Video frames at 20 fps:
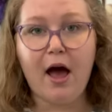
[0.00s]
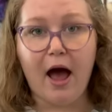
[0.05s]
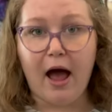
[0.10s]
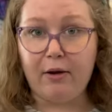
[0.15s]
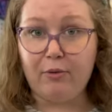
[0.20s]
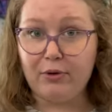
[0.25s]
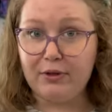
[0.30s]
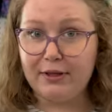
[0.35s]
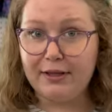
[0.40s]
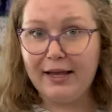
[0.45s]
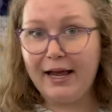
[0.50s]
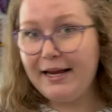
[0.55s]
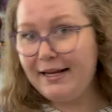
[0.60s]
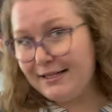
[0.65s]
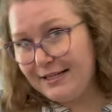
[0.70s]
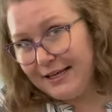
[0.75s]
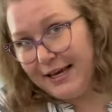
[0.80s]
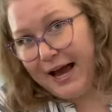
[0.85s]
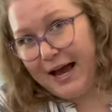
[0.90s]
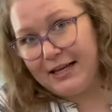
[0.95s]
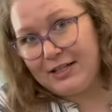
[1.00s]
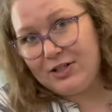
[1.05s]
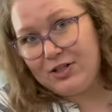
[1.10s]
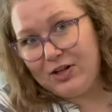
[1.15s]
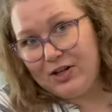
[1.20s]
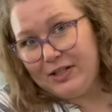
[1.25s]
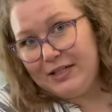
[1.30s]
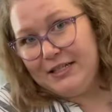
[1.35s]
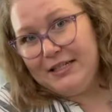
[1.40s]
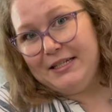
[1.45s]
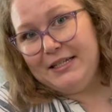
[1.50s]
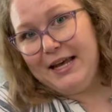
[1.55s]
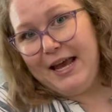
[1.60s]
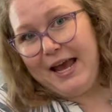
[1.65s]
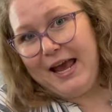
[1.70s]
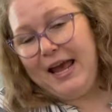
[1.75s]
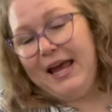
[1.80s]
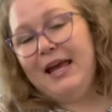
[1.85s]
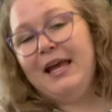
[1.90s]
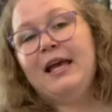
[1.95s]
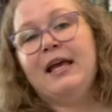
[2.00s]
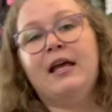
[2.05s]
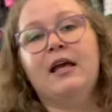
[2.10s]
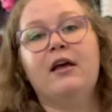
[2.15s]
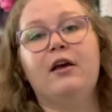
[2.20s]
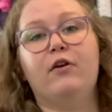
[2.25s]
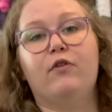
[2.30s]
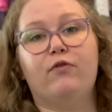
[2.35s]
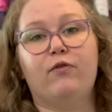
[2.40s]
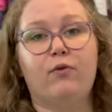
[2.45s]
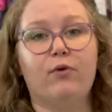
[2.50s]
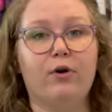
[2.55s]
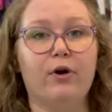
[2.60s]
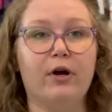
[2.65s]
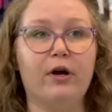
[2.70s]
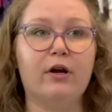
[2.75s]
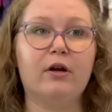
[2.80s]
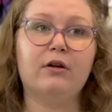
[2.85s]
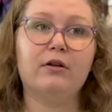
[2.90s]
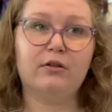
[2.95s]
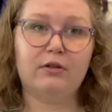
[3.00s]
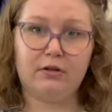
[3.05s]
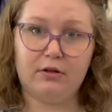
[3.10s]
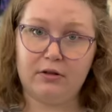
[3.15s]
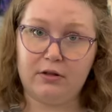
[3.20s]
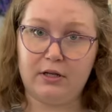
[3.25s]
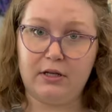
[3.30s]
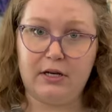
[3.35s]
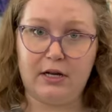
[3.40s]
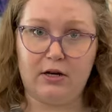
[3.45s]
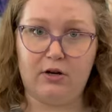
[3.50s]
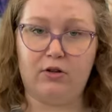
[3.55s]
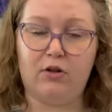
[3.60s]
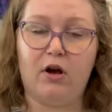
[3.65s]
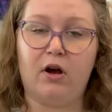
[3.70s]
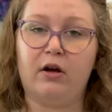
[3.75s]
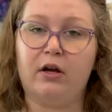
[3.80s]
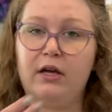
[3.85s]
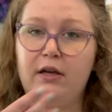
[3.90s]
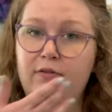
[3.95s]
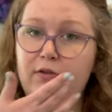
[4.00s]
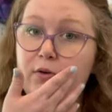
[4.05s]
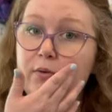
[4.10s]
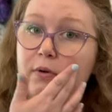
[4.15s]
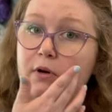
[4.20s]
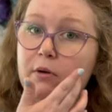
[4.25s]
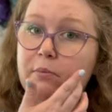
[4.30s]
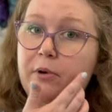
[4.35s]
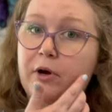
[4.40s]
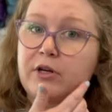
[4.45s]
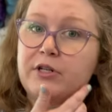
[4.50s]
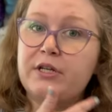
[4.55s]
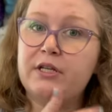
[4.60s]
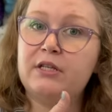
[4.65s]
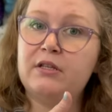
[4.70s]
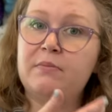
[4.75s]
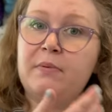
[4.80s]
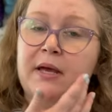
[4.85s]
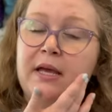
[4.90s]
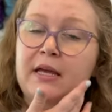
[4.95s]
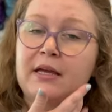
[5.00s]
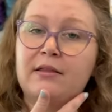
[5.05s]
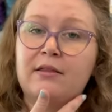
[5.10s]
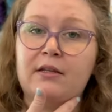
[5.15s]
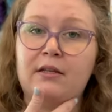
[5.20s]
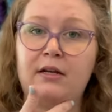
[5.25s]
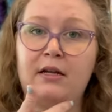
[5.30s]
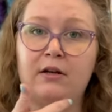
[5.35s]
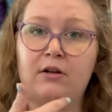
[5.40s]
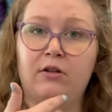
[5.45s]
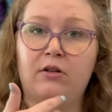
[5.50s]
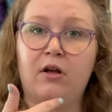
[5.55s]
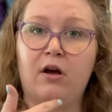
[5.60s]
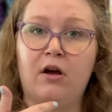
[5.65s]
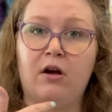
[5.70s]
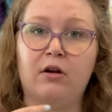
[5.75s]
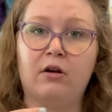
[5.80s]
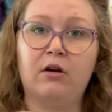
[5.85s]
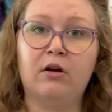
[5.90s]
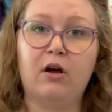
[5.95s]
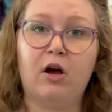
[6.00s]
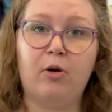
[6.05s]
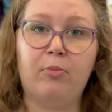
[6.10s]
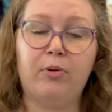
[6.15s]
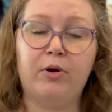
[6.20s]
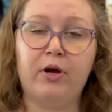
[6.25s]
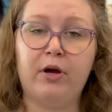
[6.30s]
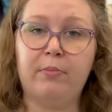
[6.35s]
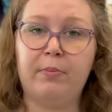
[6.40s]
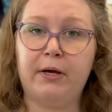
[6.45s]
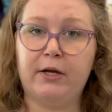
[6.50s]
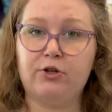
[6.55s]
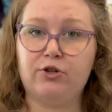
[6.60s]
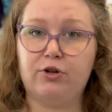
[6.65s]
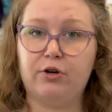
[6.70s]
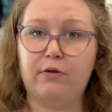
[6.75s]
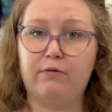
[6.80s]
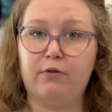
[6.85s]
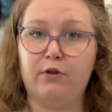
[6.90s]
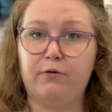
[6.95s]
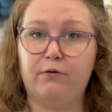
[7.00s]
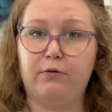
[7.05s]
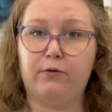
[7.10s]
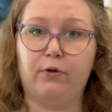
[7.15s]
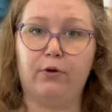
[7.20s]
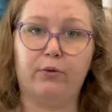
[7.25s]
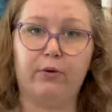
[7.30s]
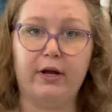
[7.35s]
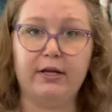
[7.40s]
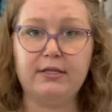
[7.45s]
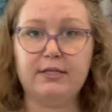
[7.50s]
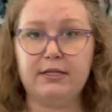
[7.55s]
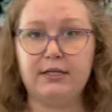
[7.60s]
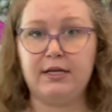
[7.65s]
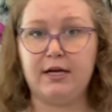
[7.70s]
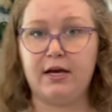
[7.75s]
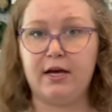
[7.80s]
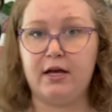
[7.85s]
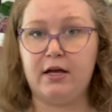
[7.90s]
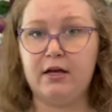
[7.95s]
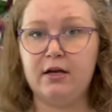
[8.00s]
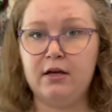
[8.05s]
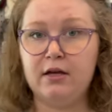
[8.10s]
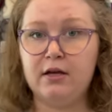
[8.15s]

I would like to cast on today for the knit along. If you want to participate in the knit along, I'll put a picture of the Florencia